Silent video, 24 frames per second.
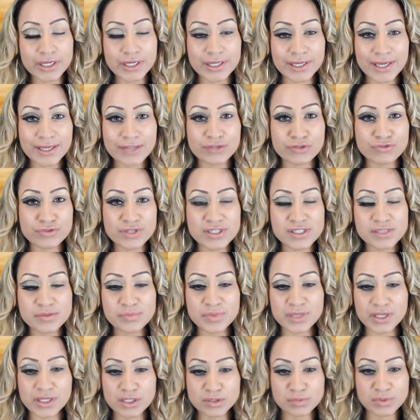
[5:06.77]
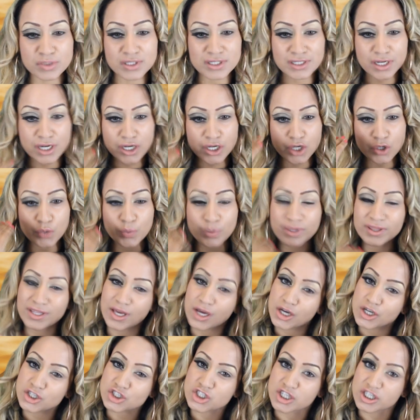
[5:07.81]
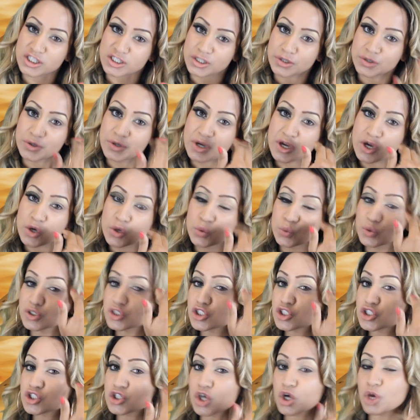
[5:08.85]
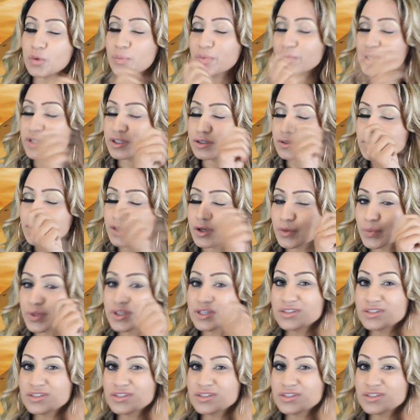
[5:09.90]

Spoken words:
Okay, the reason being is because then I know where the eyeshadow will stop, and you know,